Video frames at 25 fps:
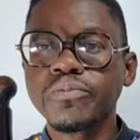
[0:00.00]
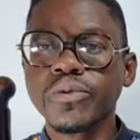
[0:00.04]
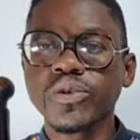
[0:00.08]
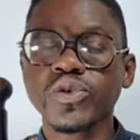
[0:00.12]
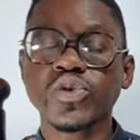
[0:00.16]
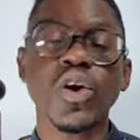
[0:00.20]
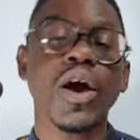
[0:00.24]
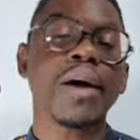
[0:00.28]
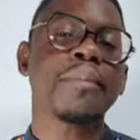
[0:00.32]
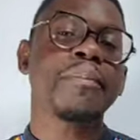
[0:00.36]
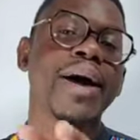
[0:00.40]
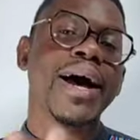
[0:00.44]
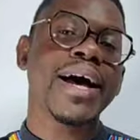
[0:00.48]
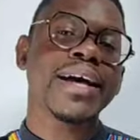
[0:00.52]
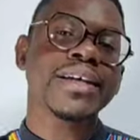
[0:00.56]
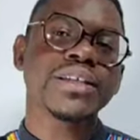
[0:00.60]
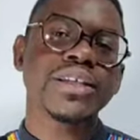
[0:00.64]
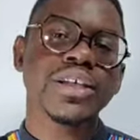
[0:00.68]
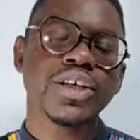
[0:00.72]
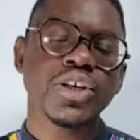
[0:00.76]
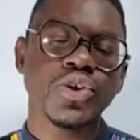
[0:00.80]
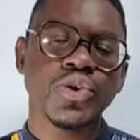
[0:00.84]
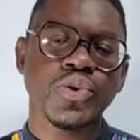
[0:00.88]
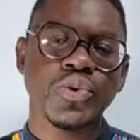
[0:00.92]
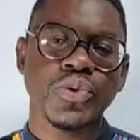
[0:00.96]
So I'm
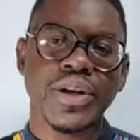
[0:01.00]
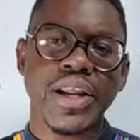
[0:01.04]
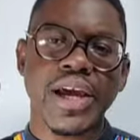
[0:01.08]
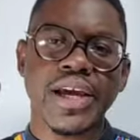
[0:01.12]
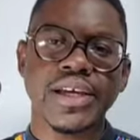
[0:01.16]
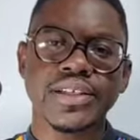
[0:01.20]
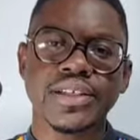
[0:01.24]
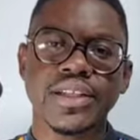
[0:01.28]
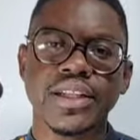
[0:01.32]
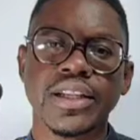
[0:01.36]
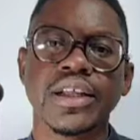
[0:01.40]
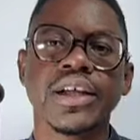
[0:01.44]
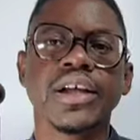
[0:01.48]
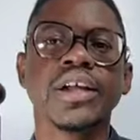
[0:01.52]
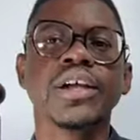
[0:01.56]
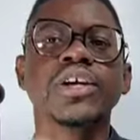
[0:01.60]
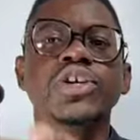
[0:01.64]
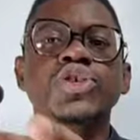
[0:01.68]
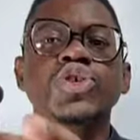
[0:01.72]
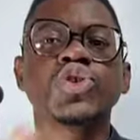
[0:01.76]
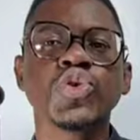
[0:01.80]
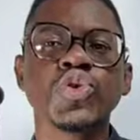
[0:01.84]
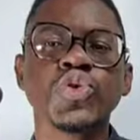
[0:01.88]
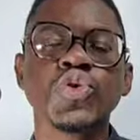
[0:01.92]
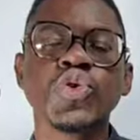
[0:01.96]
asking you nicely,
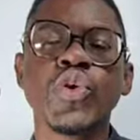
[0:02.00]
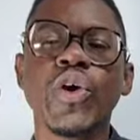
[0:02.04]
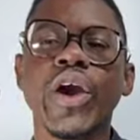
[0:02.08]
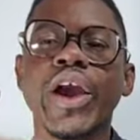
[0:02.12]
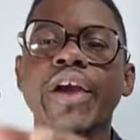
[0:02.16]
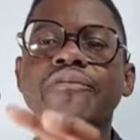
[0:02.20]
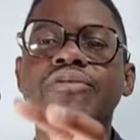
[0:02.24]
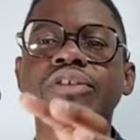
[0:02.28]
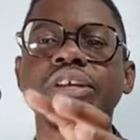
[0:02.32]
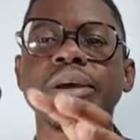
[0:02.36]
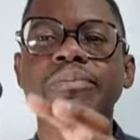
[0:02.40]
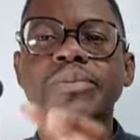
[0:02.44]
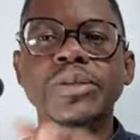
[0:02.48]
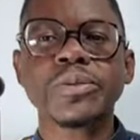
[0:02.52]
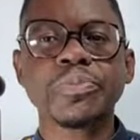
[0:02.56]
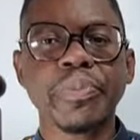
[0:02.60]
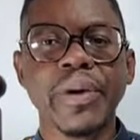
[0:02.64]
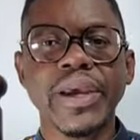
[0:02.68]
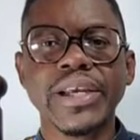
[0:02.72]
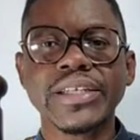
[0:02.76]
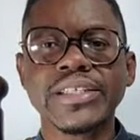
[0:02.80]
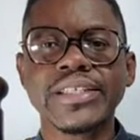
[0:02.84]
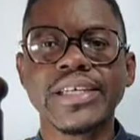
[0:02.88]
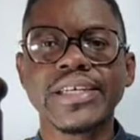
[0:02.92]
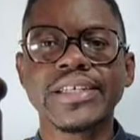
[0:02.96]
should you have some
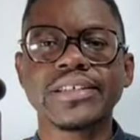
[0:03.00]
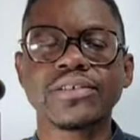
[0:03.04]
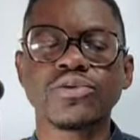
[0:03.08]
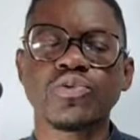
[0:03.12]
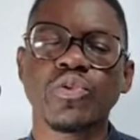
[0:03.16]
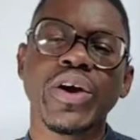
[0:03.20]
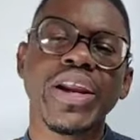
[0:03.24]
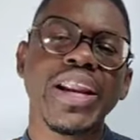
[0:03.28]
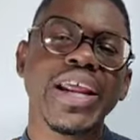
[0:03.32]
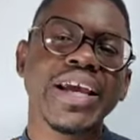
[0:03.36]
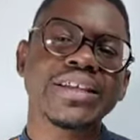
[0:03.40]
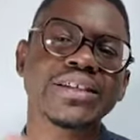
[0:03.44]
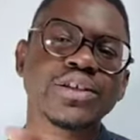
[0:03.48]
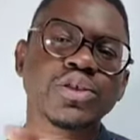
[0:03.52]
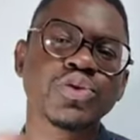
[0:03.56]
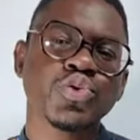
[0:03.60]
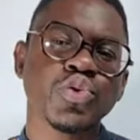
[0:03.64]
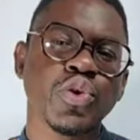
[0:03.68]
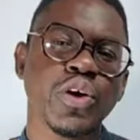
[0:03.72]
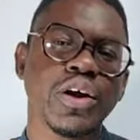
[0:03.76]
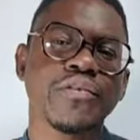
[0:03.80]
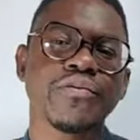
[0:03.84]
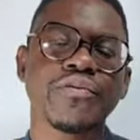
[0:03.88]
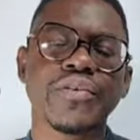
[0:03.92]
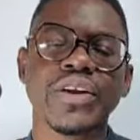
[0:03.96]
spare change, whether it's
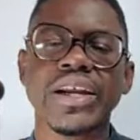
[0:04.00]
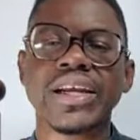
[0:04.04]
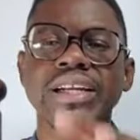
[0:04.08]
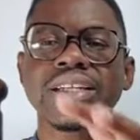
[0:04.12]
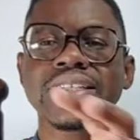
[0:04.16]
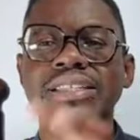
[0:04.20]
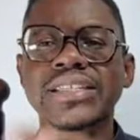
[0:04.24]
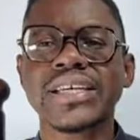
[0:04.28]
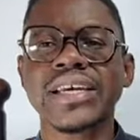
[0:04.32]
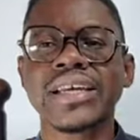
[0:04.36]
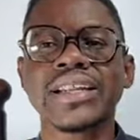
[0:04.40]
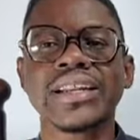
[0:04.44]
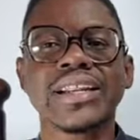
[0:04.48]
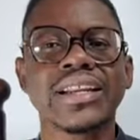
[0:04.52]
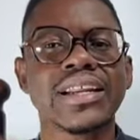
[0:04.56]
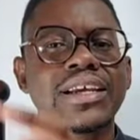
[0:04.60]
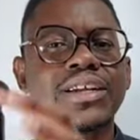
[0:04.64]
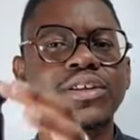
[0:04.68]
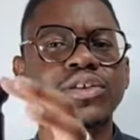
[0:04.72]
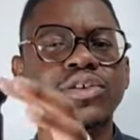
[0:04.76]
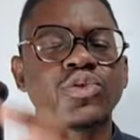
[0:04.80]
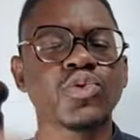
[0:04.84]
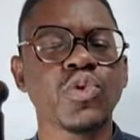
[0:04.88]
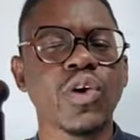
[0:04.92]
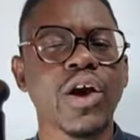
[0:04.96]
12 rand, 10
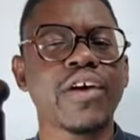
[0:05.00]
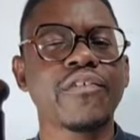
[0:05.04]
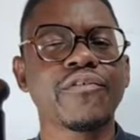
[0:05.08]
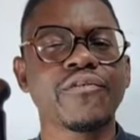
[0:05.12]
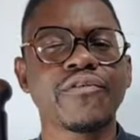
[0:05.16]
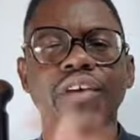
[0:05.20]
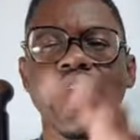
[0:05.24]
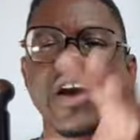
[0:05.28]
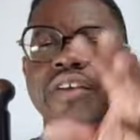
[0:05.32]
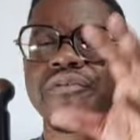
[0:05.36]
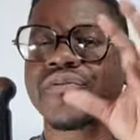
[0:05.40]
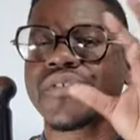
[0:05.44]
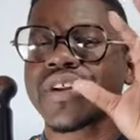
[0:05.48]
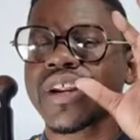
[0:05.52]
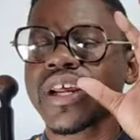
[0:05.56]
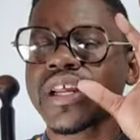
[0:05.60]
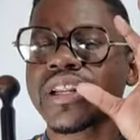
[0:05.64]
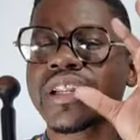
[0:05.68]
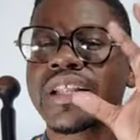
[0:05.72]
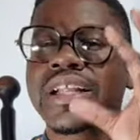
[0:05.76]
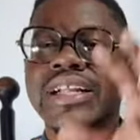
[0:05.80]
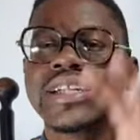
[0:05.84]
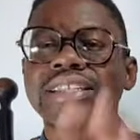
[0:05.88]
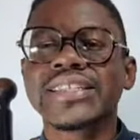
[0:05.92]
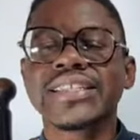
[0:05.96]
rand, 12, 5
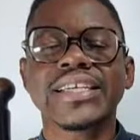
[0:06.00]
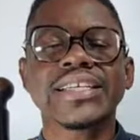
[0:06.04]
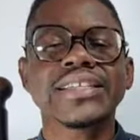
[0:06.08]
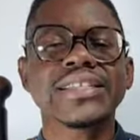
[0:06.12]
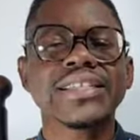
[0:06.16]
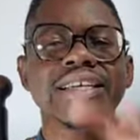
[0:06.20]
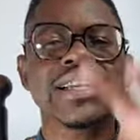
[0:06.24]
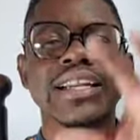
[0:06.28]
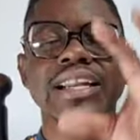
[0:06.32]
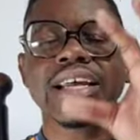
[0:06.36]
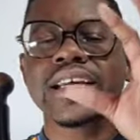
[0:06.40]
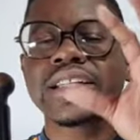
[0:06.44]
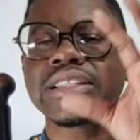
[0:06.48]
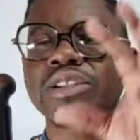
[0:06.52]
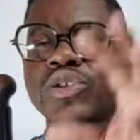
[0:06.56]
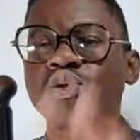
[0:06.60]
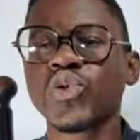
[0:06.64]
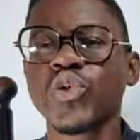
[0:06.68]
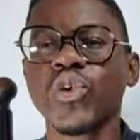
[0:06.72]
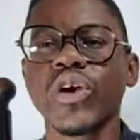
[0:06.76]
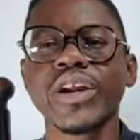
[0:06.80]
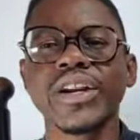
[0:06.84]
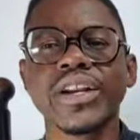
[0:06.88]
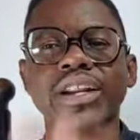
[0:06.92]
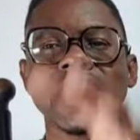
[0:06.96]
rand, 30 rand,
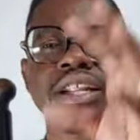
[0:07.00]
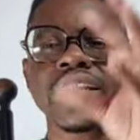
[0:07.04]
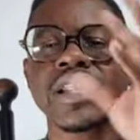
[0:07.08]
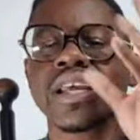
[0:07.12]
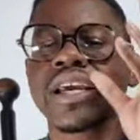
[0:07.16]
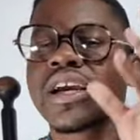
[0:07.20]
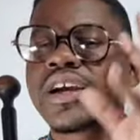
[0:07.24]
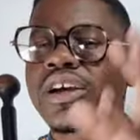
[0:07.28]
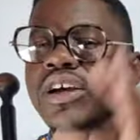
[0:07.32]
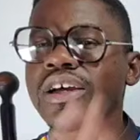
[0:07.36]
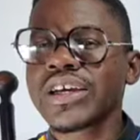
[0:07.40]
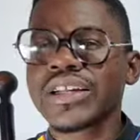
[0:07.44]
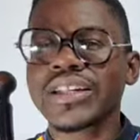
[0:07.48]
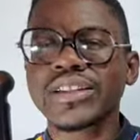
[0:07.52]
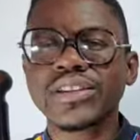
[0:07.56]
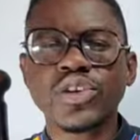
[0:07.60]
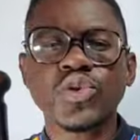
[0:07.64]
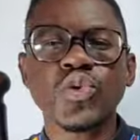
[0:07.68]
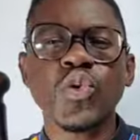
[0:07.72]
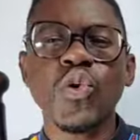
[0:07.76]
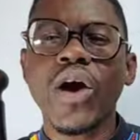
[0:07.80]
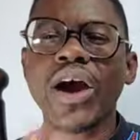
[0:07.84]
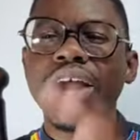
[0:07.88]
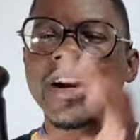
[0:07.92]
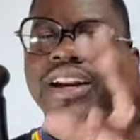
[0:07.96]

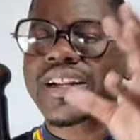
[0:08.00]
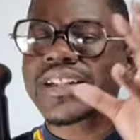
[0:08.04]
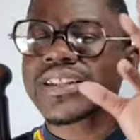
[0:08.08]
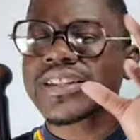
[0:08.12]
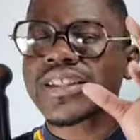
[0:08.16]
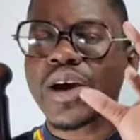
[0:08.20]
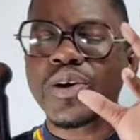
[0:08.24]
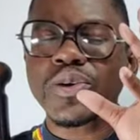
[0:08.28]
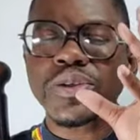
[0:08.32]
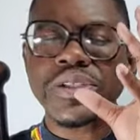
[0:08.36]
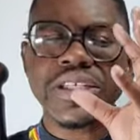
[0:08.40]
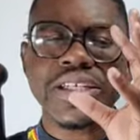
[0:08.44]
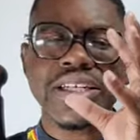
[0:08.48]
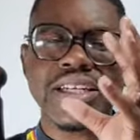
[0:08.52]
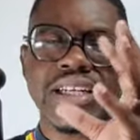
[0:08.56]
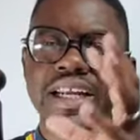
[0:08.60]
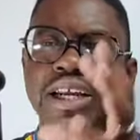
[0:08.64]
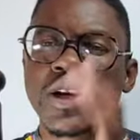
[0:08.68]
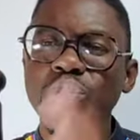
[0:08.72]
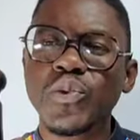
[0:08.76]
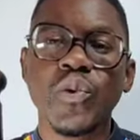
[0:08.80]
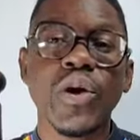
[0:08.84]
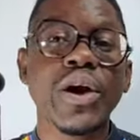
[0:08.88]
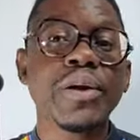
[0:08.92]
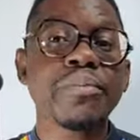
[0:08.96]
200,000
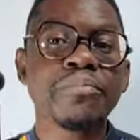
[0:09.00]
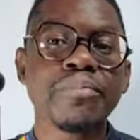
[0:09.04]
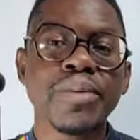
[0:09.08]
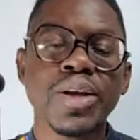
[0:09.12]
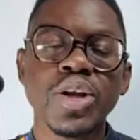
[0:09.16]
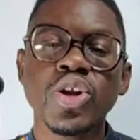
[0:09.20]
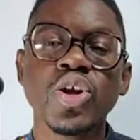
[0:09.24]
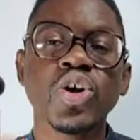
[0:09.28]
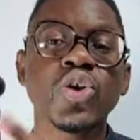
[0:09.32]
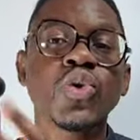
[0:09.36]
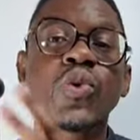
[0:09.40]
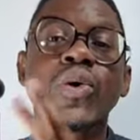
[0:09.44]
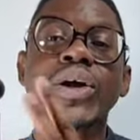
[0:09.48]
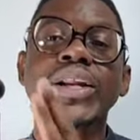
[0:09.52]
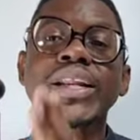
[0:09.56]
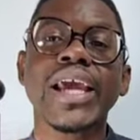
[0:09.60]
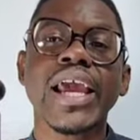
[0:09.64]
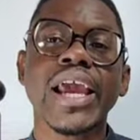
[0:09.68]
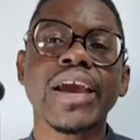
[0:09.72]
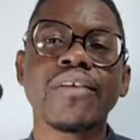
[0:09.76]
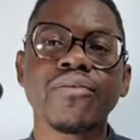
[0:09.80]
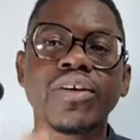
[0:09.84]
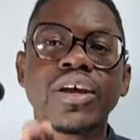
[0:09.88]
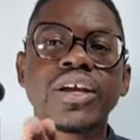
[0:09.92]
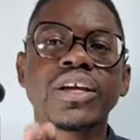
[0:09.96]
rand, 1 million,
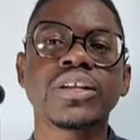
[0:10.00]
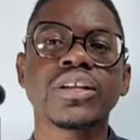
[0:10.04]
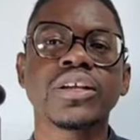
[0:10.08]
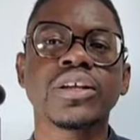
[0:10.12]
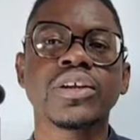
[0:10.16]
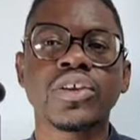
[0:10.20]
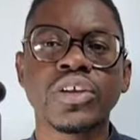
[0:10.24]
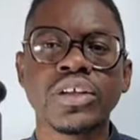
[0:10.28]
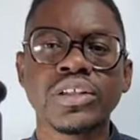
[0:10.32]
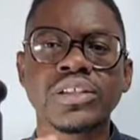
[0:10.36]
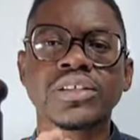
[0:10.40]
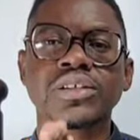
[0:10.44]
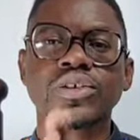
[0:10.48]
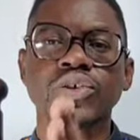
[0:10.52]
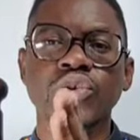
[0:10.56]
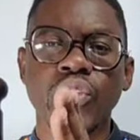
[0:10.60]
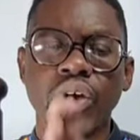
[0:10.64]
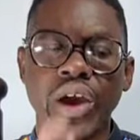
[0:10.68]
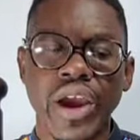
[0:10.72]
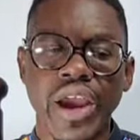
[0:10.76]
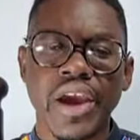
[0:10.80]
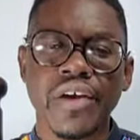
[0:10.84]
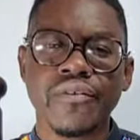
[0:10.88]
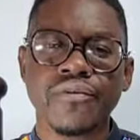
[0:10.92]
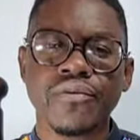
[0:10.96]
whatever it is you
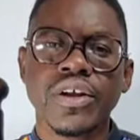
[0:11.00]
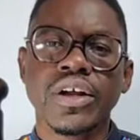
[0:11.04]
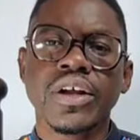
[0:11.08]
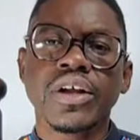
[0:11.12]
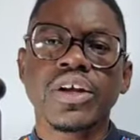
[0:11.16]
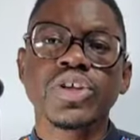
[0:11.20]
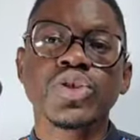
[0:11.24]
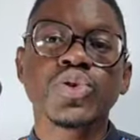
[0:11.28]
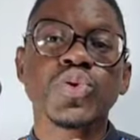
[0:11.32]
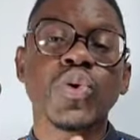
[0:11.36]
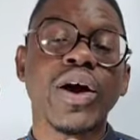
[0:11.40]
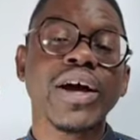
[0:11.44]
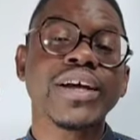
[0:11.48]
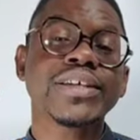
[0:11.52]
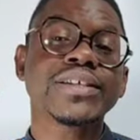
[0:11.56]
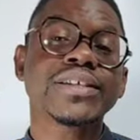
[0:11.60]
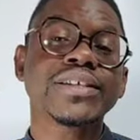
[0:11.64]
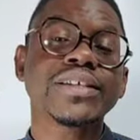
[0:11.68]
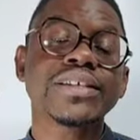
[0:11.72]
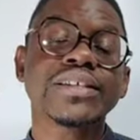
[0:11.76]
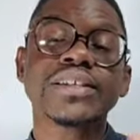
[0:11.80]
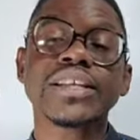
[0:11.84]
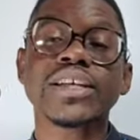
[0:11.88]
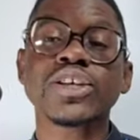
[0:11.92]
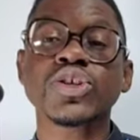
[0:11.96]
have to
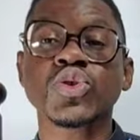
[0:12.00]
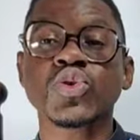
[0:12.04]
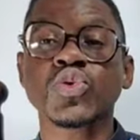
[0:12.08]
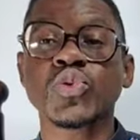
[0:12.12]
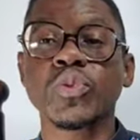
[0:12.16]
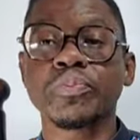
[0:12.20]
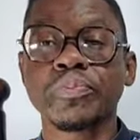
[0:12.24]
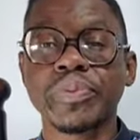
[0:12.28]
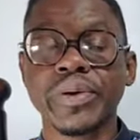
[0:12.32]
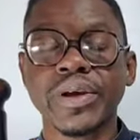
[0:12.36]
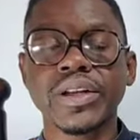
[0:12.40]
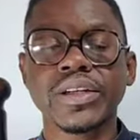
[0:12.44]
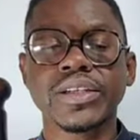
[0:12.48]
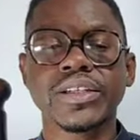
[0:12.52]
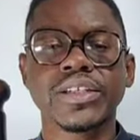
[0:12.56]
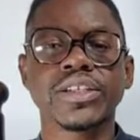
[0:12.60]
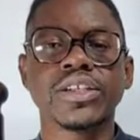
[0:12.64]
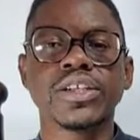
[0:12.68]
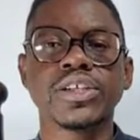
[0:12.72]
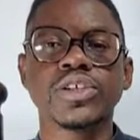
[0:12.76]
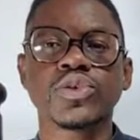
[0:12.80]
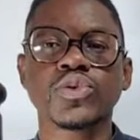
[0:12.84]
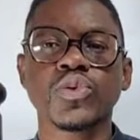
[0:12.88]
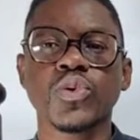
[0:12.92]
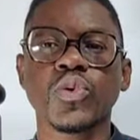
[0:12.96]
assist us to build
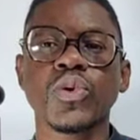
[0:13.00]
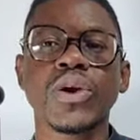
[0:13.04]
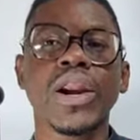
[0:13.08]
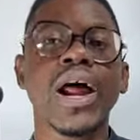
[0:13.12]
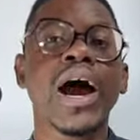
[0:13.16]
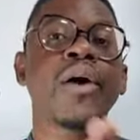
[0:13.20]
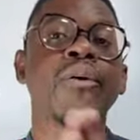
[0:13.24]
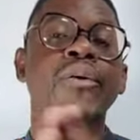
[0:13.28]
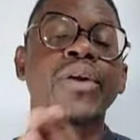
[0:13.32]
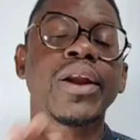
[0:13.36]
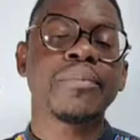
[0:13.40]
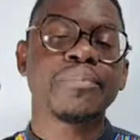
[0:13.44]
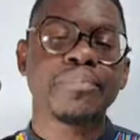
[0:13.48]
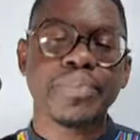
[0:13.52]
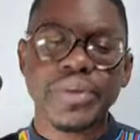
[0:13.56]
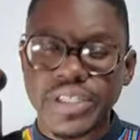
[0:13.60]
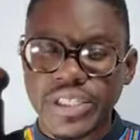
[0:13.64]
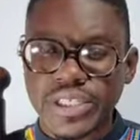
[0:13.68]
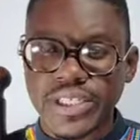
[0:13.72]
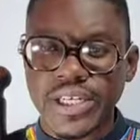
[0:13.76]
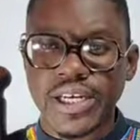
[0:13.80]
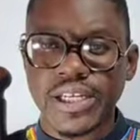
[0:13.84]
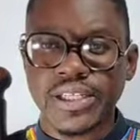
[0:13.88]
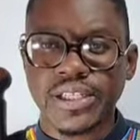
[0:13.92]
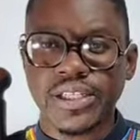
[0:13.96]
this school, I will
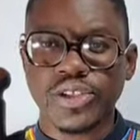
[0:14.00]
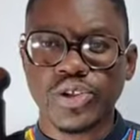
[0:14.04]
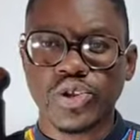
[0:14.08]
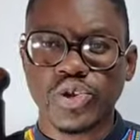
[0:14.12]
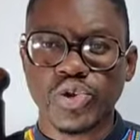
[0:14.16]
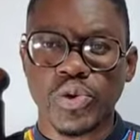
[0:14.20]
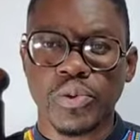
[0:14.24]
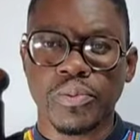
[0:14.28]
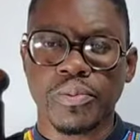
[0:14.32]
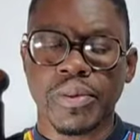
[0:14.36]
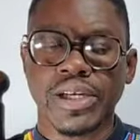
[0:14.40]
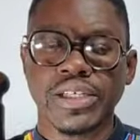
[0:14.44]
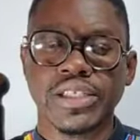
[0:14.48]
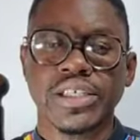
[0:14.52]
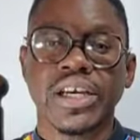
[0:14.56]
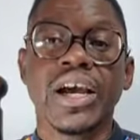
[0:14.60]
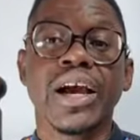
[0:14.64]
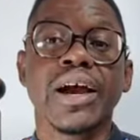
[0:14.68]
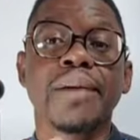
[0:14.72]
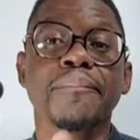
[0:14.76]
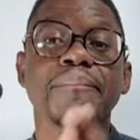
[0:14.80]
appreciate it so much.